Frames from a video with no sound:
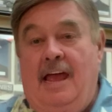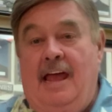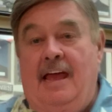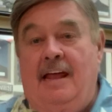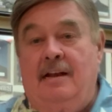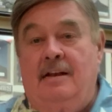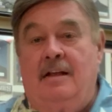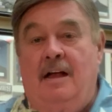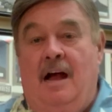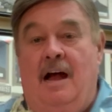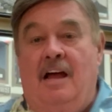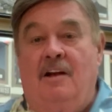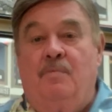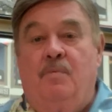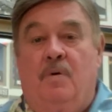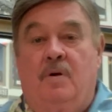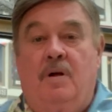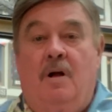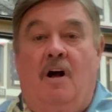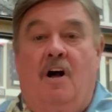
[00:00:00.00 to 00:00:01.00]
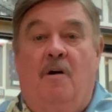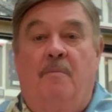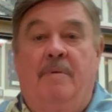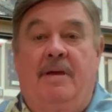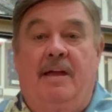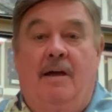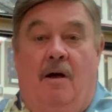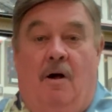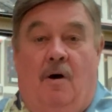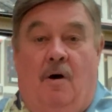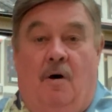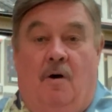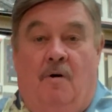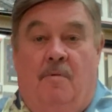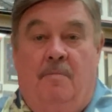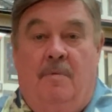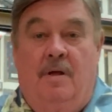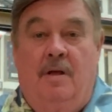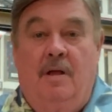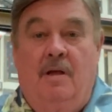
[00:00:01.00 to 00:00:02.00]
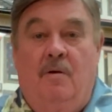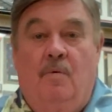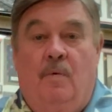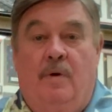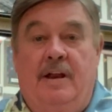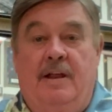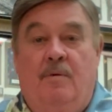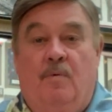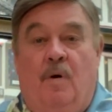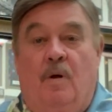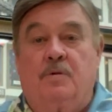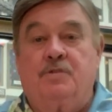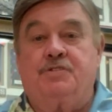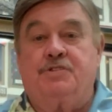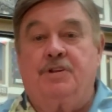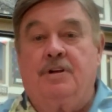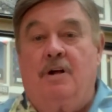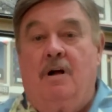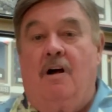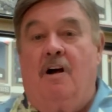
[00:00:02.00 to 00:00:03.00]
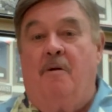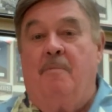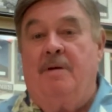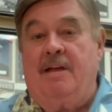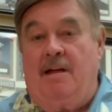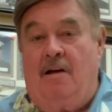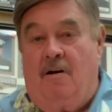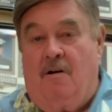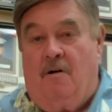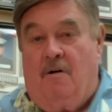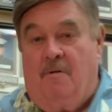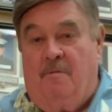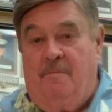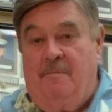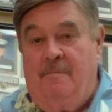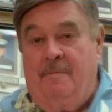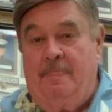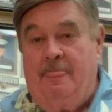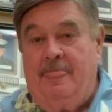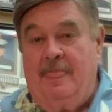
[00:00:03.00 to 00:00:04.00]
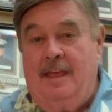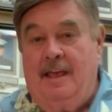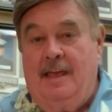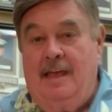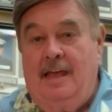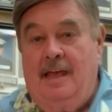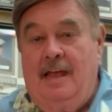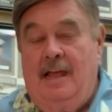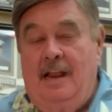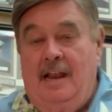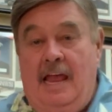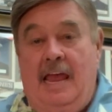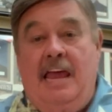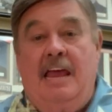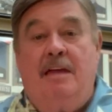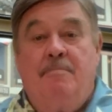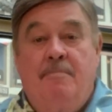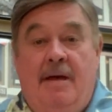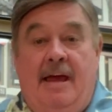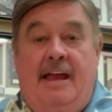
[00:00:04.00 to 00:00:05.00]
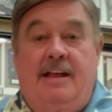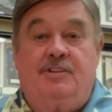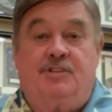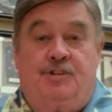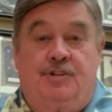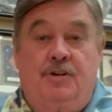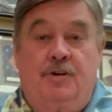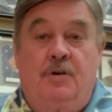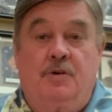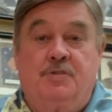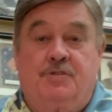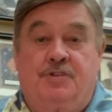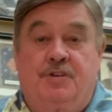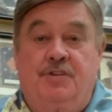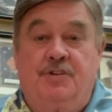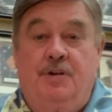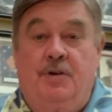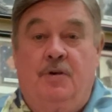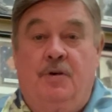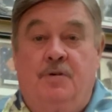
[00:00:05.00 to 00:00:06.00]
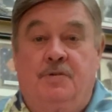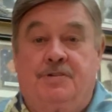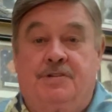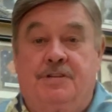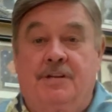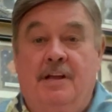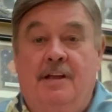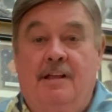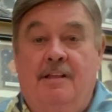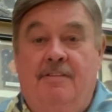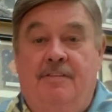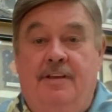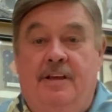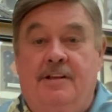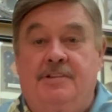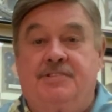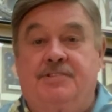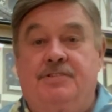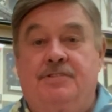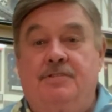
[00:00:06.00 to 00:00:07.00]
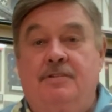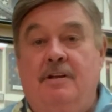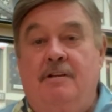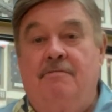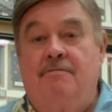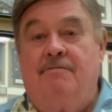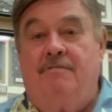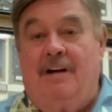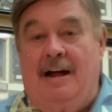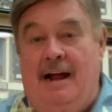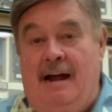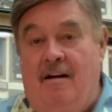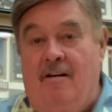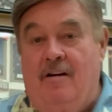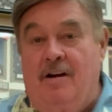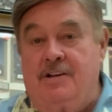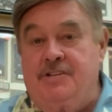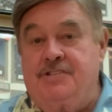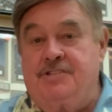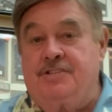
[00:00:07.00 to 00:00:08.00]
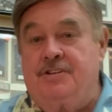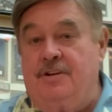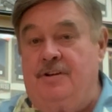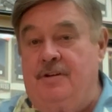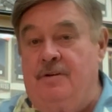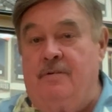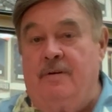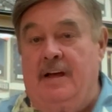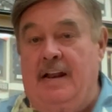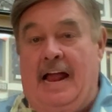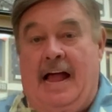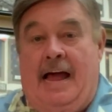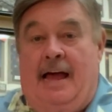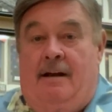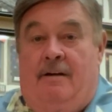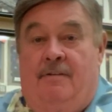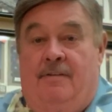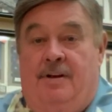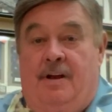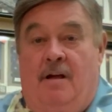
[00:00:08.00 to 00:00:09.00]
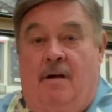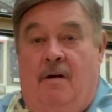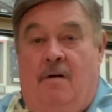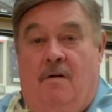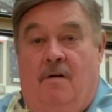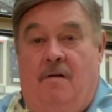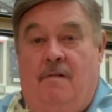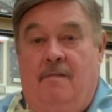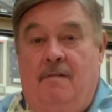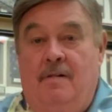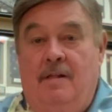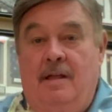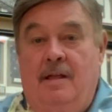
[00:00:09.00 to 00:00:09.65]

and God will call me home when He wants to call me home. He may choose to use this virus to do it. I don't know.